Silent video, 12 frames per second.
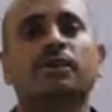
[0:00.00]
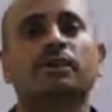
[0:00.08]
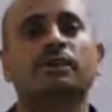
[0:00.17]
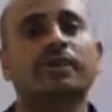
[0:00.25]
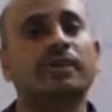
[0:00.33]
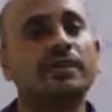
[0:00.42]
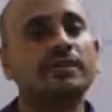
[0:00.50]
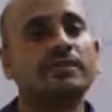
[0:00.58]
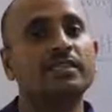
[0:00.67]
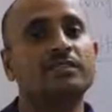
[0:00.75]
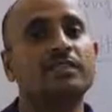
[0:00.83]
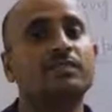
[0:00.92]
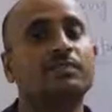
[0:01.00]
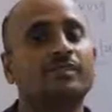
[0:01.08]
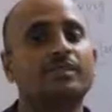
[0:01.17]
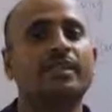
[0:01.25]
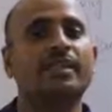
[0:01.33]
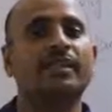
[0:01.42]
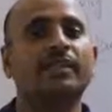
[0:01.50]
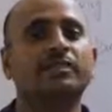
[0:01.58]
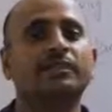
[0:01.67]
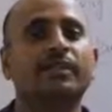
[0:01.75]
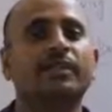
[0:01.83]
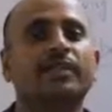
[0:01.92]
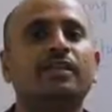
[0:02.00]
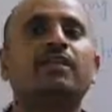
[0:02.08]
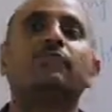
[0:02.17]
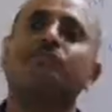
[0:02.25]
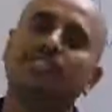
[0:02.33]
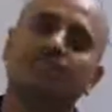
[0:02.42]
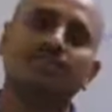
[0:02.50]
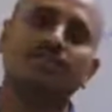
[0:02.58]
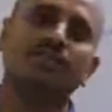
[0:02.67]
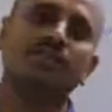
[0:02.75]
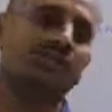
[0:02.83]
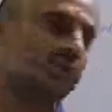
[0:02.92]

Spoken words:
So gills is the special arrangement in the fishes.